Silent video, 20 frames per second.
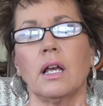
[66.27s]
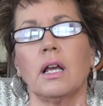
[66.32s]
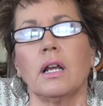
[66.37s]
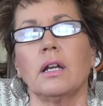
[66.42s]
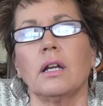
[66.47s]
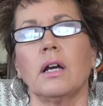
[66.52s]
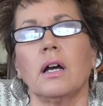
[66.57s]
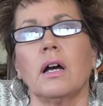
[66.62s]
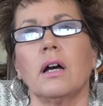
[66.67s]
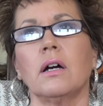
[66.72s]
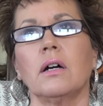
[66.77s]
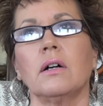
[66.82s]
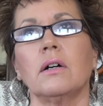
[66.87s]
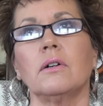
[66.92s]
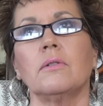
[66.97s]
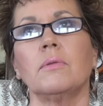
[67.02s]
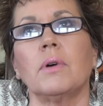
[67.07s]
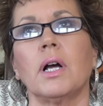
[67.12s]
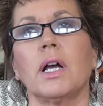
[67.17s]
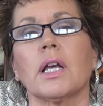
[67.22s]
and
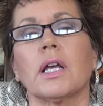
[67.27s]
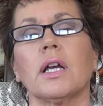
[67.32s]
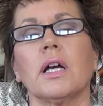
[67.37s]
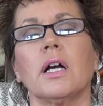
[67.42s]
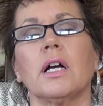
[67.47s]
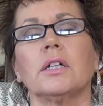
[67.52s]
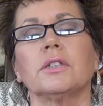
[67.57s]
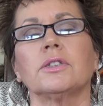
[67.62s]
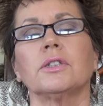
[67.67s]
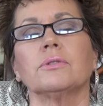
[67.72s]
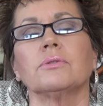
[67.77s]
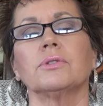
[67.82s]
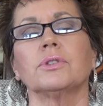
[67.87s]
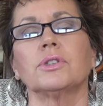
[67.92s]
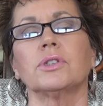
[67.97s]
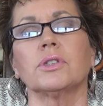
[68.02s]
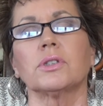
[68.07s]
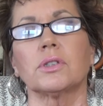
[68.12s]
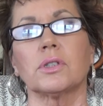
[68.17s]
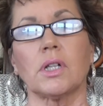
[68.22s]
oh my gosh, it
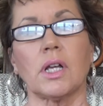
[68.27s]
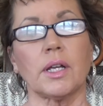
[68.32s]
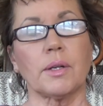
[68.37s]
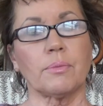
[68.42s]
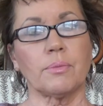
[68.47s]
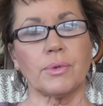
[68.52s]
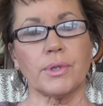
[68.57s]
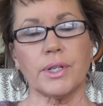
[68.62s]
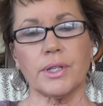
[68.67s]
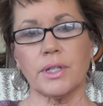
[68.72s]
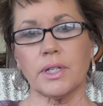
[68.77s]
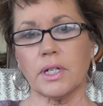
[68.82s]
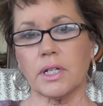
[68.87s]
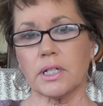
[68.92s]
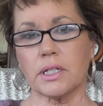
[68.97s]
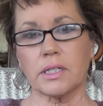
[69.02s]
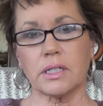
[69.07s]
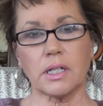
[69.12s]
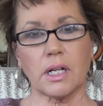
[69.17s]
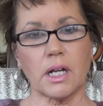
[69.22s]
was just like breathing
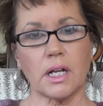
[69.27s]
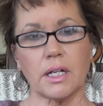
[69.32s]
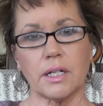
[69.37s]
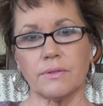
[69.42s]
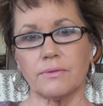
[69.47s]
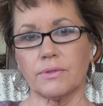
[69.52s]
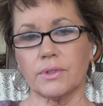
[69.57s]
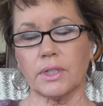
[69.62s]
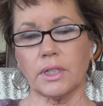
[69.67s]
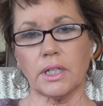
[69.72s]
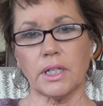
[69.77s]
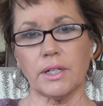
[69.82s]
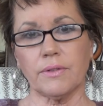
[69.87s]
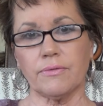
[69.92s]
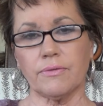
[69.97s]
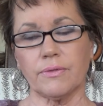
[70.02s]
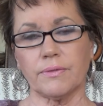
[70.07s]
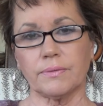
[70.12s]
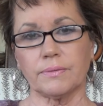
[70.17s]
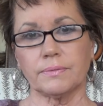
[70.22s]
a sigh of
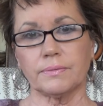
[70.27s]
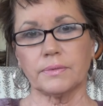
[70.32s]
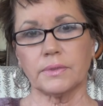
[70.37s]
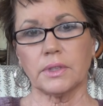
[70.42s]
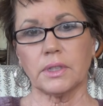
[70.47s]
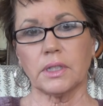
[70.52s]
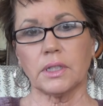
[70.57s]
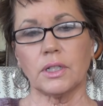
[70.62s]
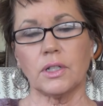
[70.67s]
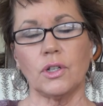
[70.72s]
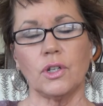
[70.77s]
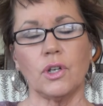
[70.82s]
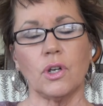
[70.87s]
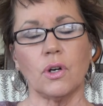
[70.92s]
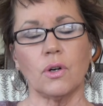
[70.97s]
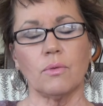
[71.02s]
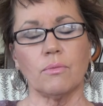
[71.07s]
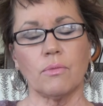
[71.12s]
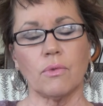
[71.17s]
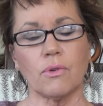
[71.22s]
relief.
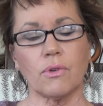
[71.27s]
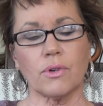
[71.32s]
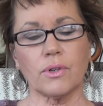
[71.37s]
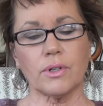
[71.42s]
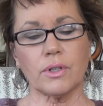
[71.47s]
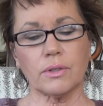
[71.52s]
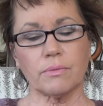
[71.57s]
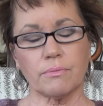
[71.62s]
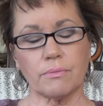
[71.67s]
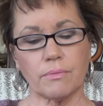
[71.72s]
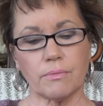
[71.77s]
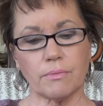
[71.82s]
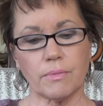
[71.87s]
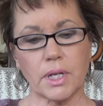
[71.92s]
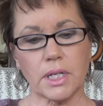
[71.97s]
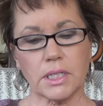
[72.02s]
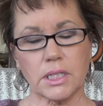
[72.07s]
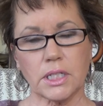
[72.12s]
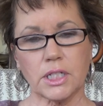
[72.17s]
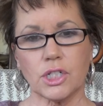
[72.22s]
No more
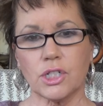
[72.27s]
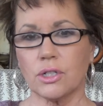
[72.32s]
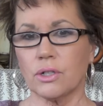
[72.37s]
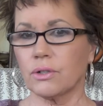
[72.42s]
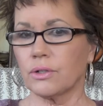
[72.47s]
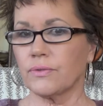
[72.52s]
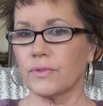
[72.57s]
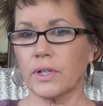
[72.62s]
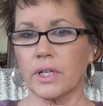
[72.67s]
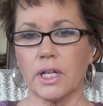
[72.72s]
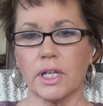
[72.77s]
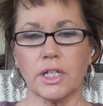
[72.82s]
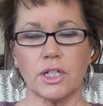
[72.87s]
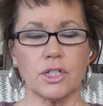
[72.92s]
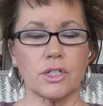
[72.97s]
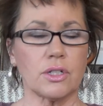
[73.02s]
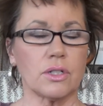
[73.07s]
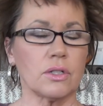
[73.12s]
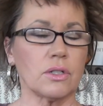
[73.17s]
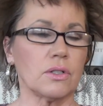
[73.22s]
message
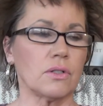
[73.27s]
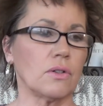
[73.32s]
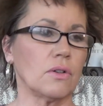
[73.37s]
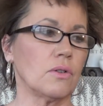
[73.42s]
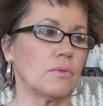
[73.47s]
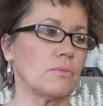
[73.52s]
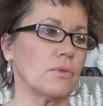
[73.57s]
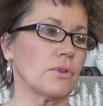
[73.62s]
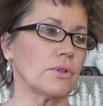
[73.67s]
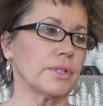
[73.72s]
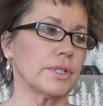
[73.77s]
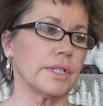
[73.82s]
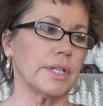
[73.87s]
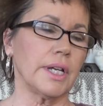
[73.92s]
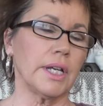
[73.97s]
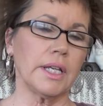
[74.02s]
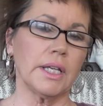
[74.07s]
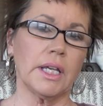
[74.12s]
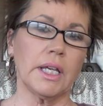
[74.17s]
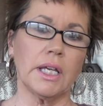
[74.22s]
notifications, no more
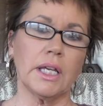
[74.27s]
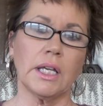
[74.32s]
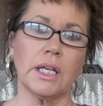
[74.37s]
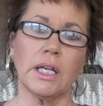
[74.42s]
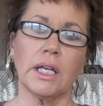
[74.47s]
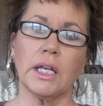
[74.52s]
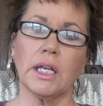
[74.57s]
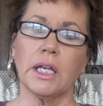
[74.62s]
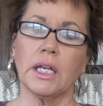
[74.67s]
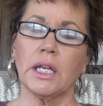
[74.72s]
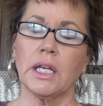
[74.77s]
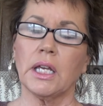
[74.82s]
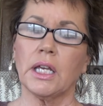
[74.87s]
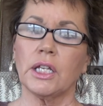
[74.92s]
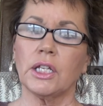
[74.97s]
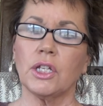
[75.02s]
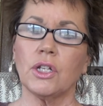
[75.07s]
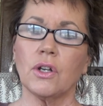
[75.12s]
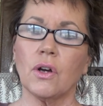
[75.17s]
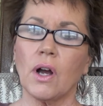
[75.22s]
dinging.
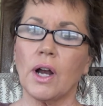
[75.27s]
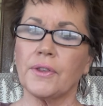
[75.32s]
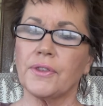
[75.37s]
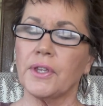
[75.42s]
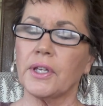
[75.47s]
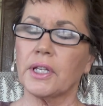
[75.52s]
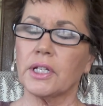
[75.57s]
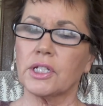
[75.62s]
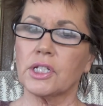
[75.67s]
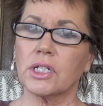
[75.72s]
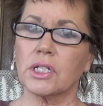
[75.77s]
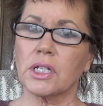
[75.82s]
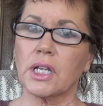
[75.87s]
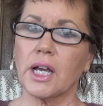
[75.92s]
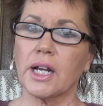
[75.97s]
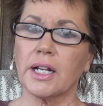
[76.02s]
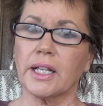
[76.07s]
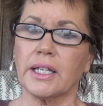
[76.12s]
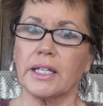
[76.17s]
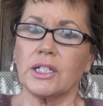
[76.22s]
You know, I think it just
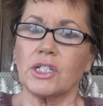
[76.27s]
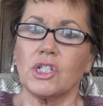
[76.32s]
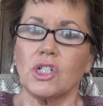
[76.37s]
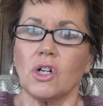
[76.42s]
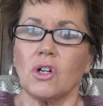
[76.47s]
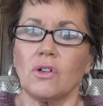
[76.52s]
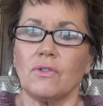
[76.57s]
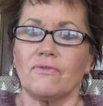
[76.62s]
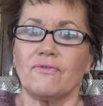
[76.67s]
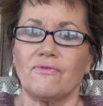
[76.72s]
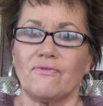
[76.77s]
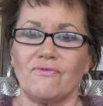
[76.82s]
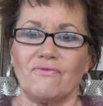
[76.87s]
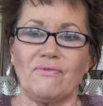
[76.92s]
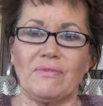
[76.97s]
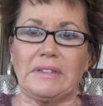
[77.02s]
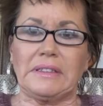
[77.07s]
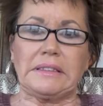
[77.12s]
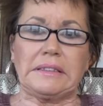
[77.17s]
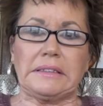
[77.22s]
kind of gets you all
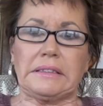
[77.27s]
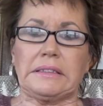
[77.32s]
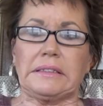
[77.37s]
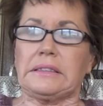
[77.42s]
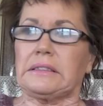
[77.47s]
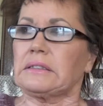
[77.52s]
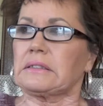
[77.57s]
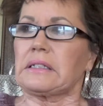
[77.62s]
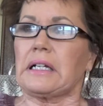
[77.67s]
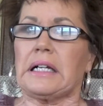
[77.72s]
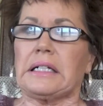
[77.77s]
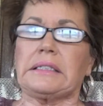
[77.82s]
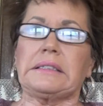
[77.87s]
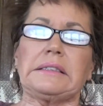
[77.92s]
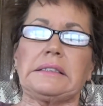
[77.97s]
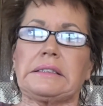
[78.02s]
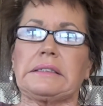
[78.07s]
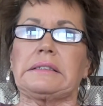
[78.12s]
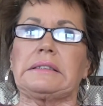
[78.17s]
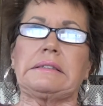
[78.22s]
you're kind
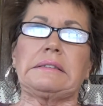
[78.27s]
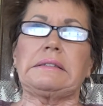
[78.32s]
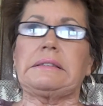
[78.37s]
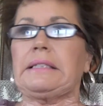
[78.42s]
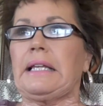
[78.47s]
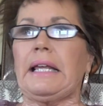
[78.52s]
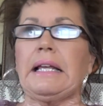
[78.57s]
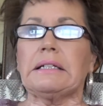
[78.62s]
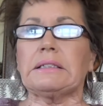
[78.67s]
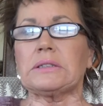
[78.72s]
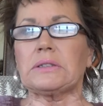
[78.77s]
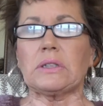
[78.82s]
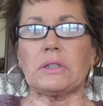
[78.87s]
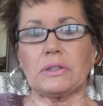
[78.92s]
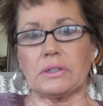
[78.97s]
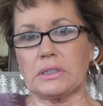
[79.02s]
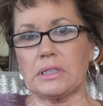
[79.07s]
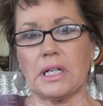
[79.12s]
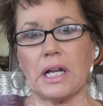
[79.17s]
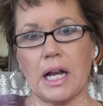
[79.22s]
of just tense
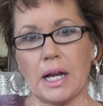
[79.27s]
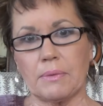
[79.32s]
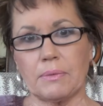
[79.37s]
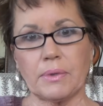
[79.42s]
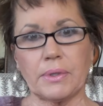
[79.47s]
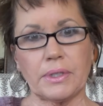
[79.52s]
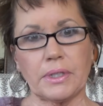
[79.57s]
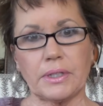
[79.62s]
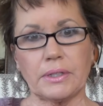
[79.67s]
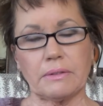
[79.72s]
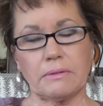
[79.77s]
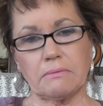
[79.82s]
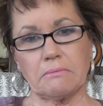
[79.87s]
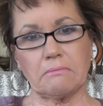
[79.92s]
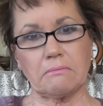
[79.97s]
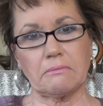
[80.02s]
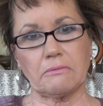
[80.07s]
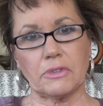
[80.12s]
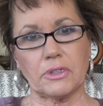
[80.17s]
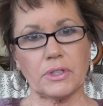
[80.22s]
all the time when you
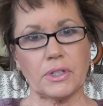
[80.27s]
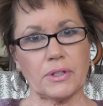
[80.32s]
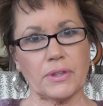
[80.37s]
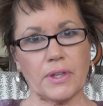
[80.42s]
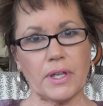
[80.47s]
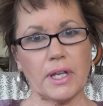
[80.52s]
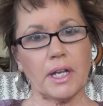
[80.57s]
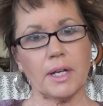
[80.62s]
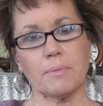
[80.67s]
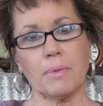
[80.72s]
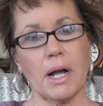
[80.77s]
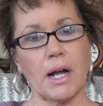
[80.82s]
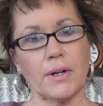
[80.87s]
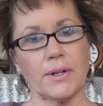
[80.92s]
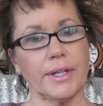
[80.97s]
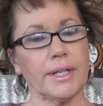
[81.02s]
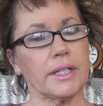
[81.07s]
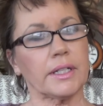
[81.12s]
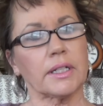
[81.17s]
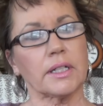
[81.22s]
when you think
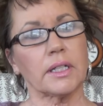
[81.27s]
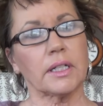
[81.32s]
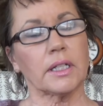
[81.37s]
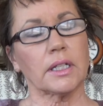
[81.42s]
about it.